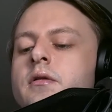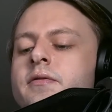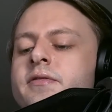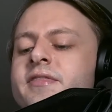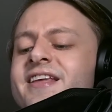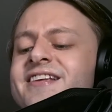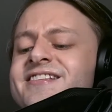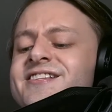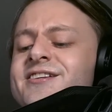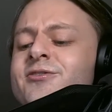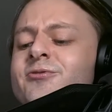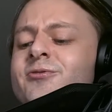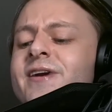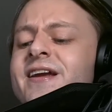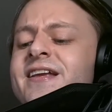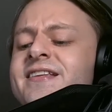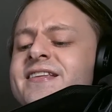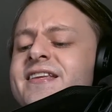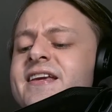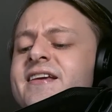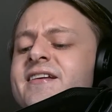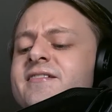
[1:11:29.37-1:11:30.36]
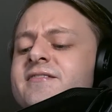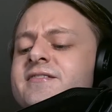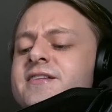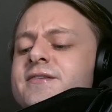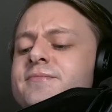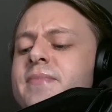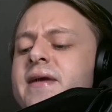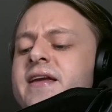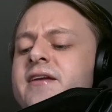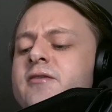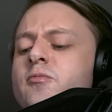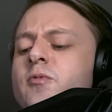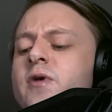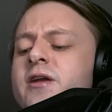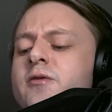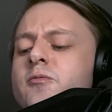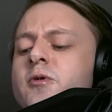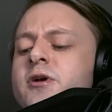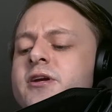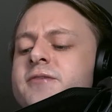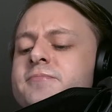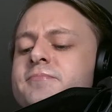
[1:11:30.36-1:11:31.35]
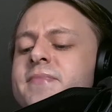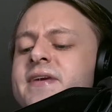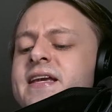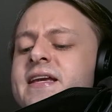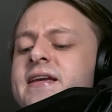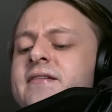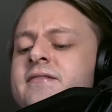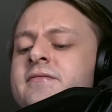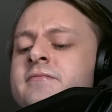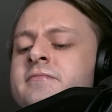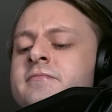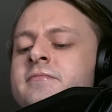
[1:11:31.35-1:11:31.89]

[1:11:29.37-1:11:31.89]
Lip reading: That's a great deal to make one word mean,